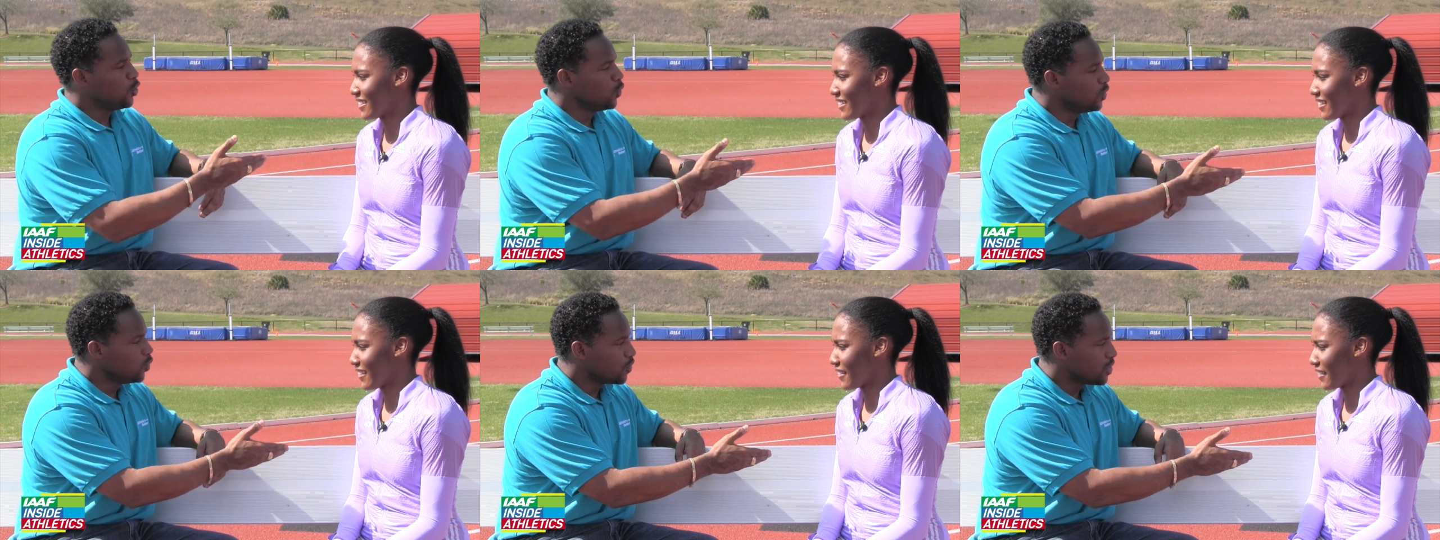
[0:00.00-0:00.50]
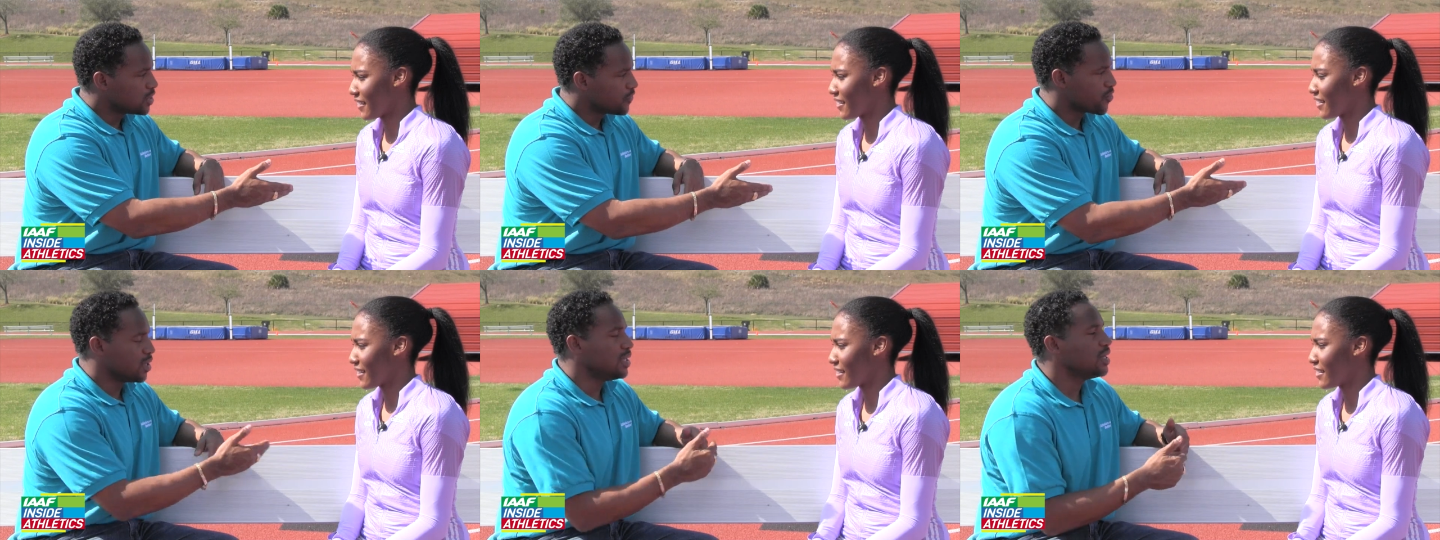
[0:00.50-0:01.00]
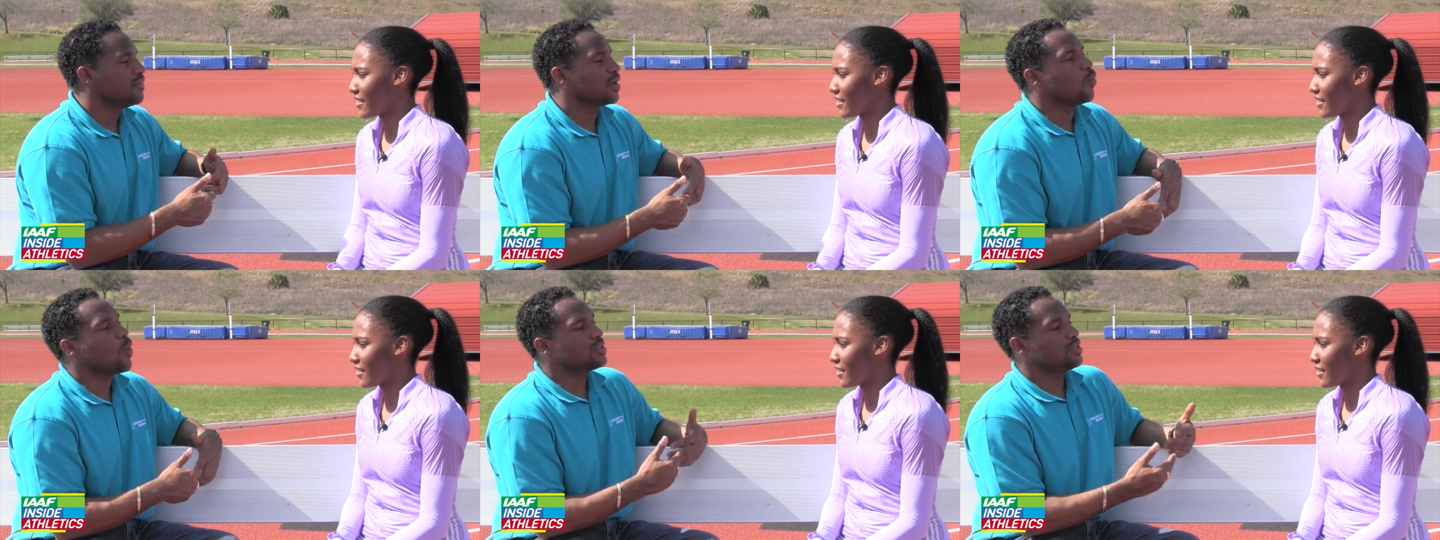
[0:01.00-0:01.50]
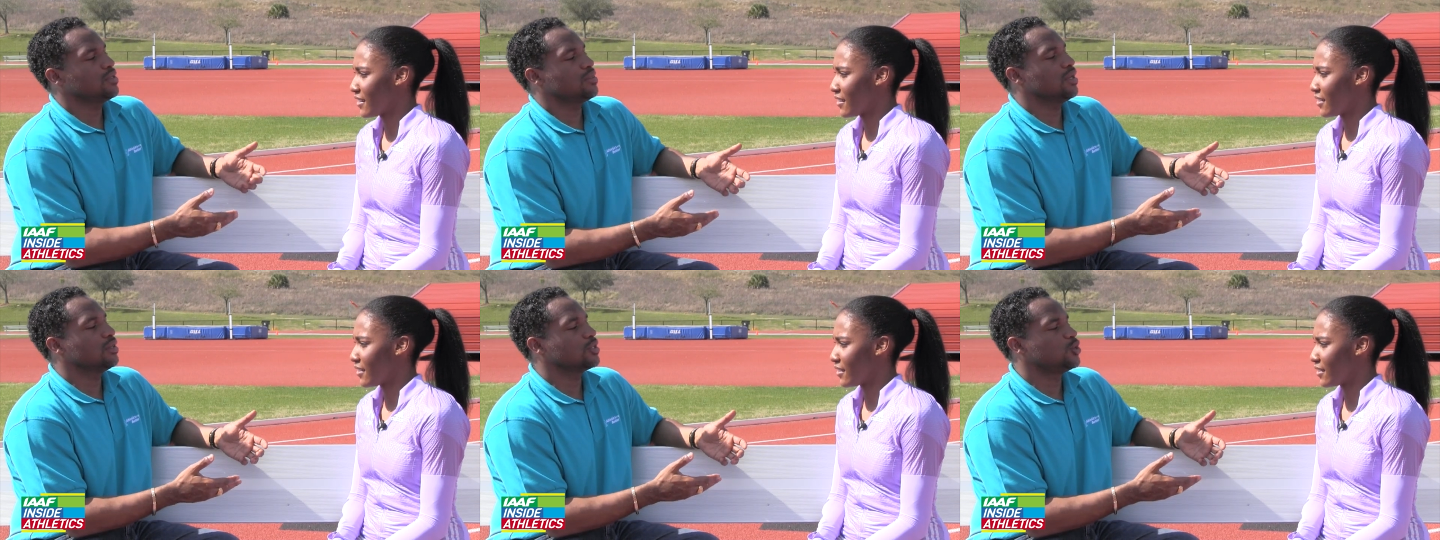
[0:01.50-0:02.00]
Speaker 1: you do this for a living what's the
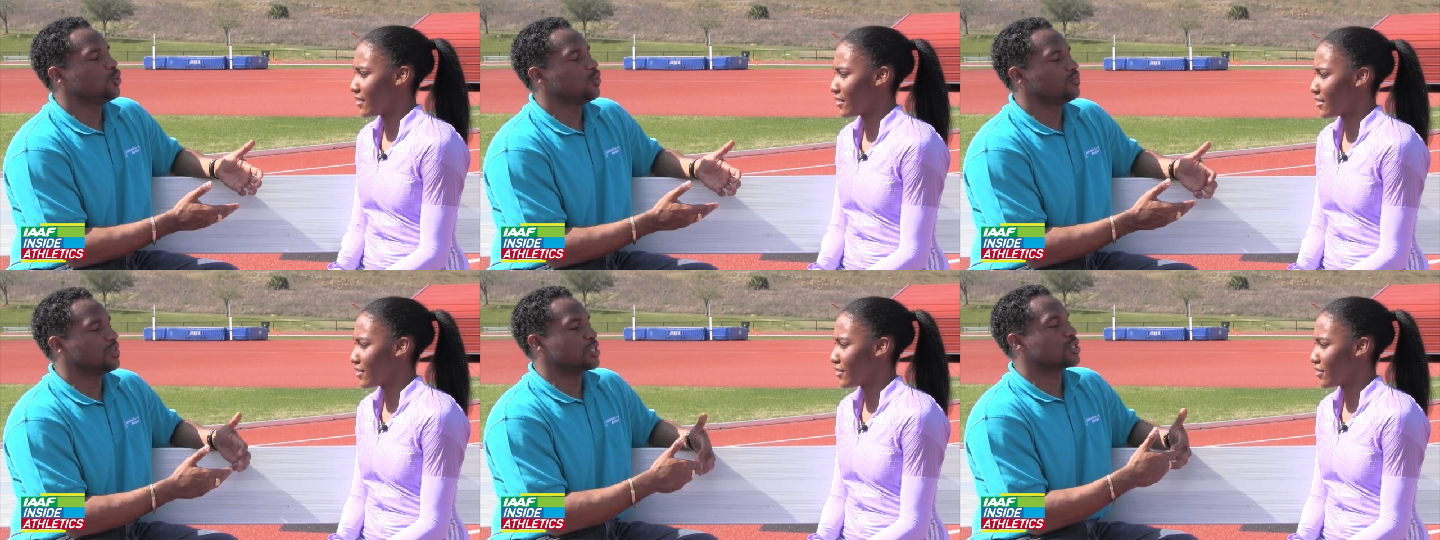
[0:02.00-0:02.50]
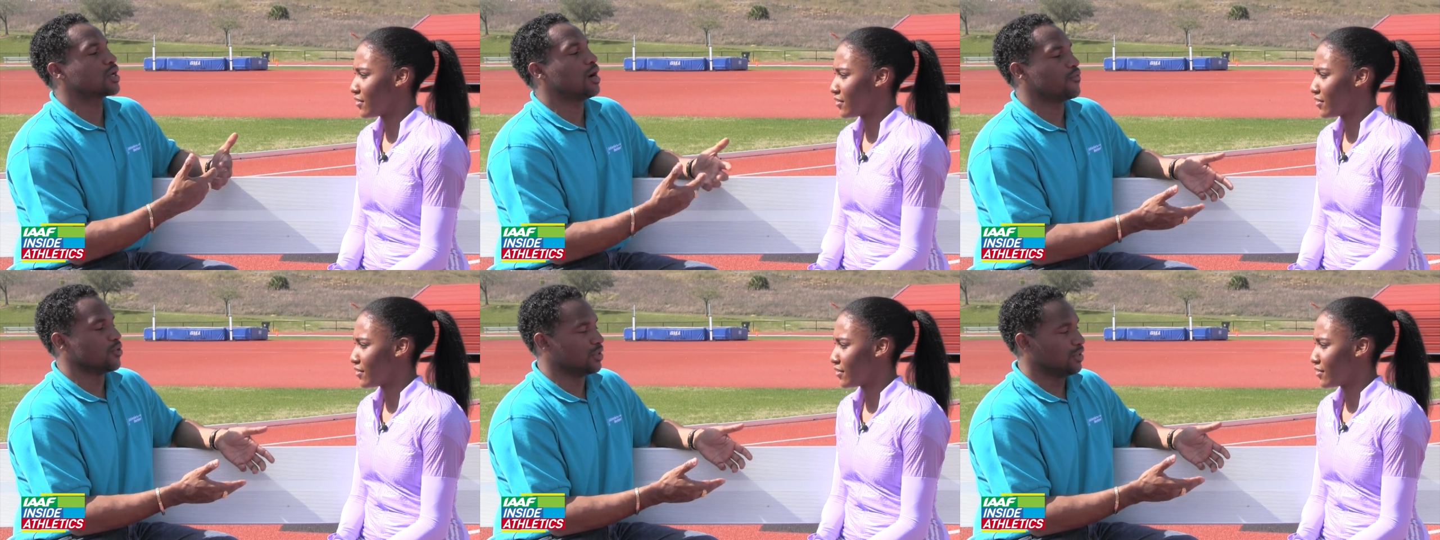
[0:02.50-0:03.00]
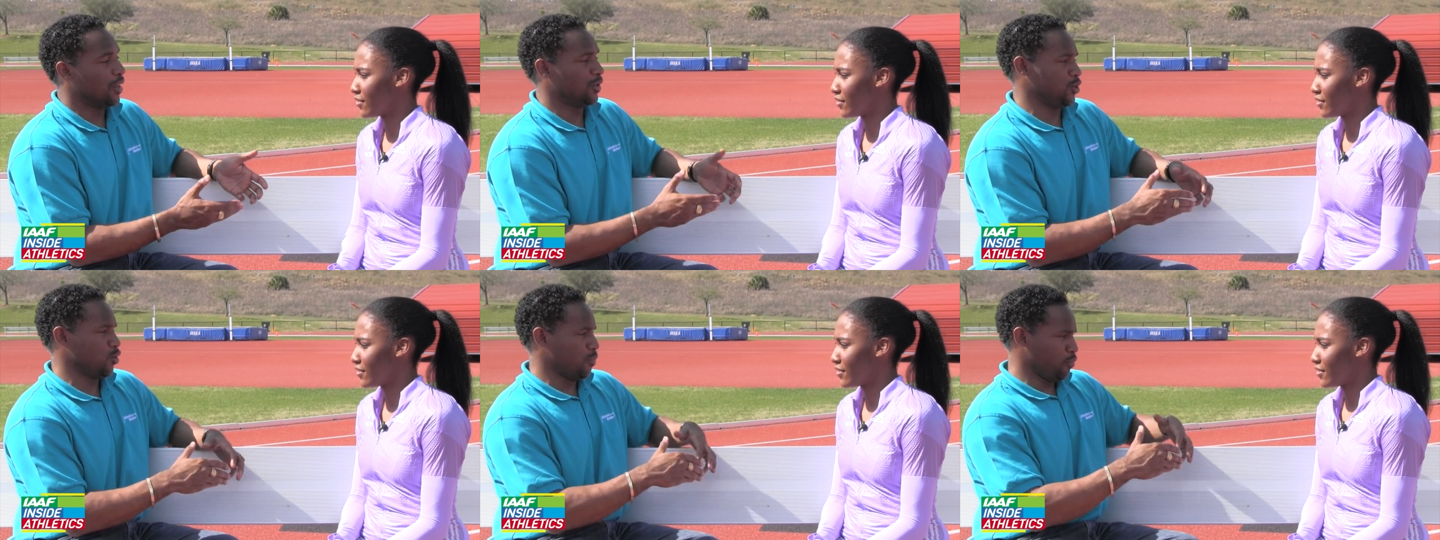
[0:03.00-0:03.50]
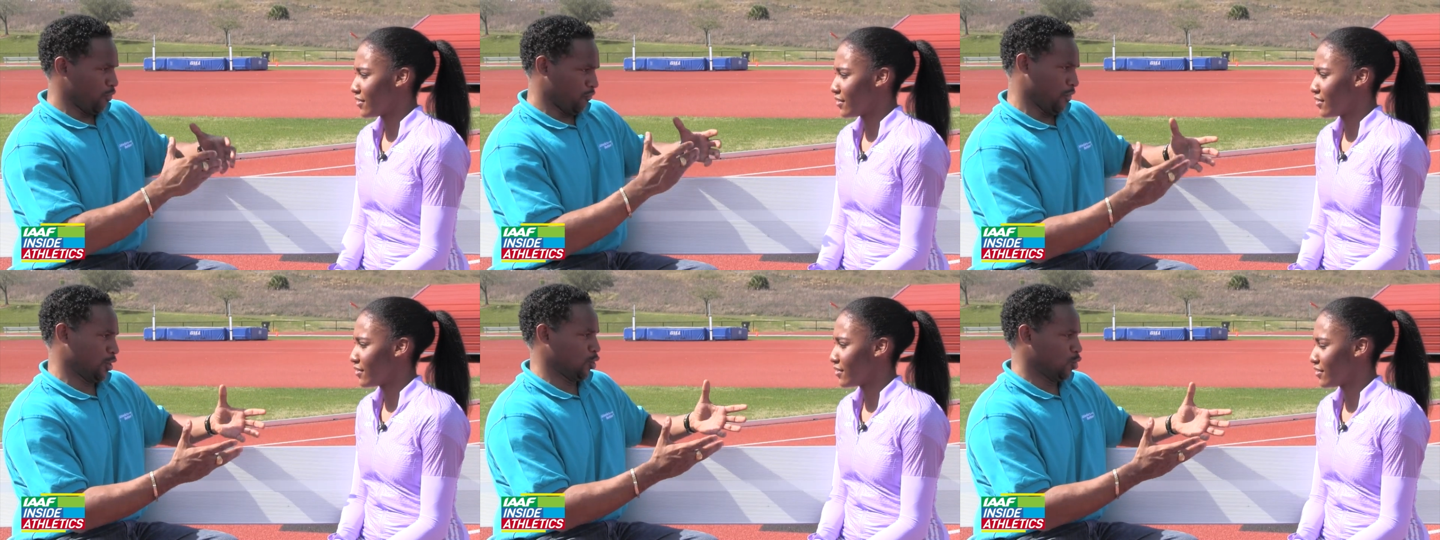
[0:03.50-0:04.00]
thing that you've discovered now that you're a
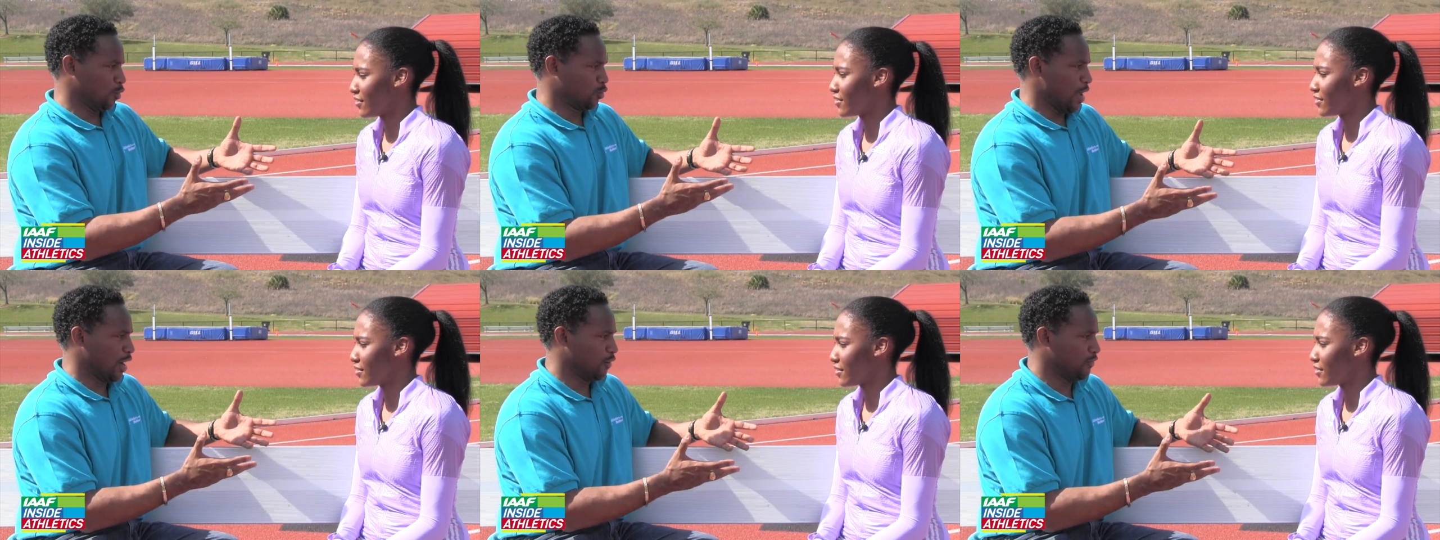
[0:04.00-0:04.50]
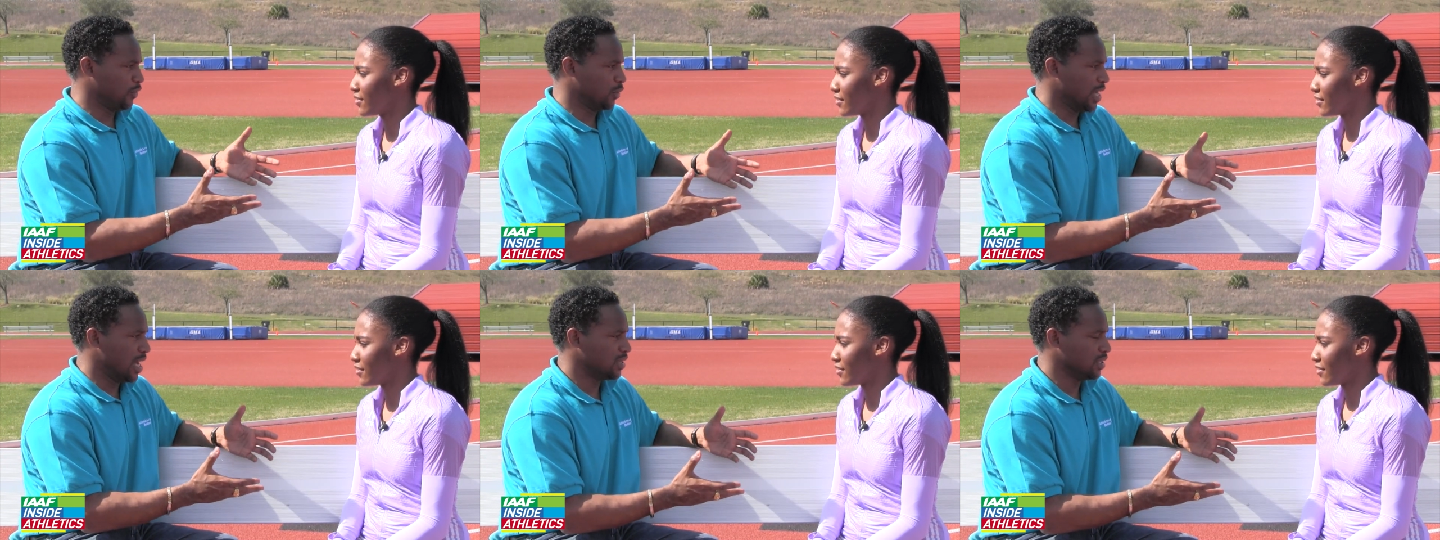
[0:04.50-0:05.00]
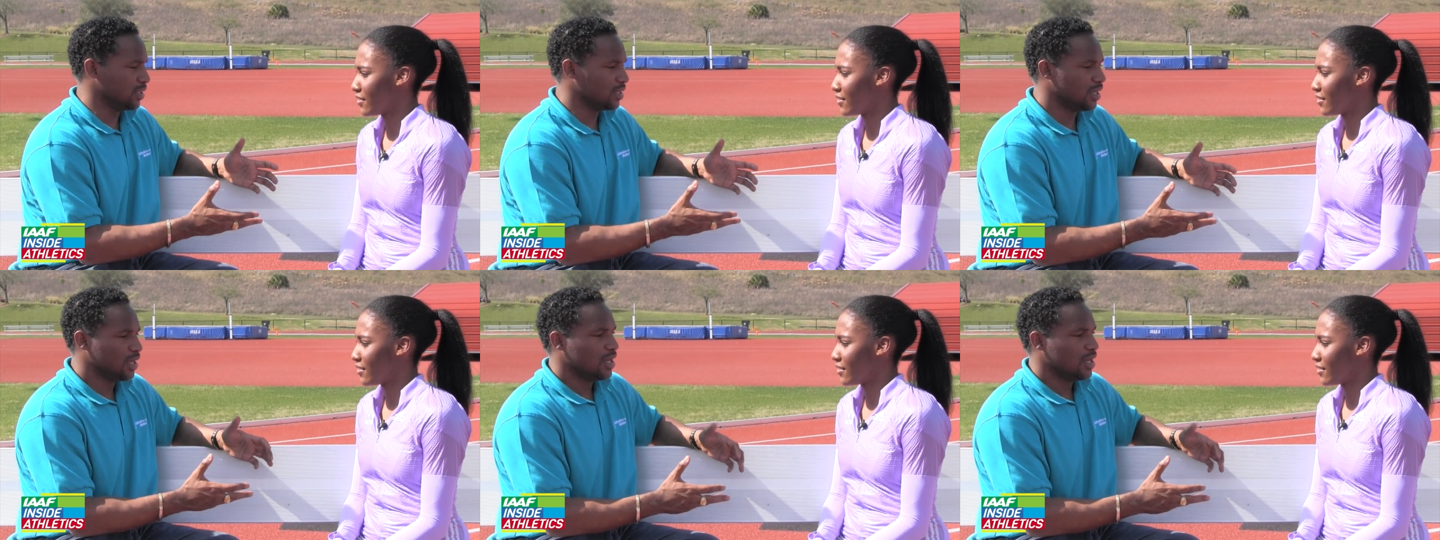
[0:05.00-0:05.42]
professional track and field athlete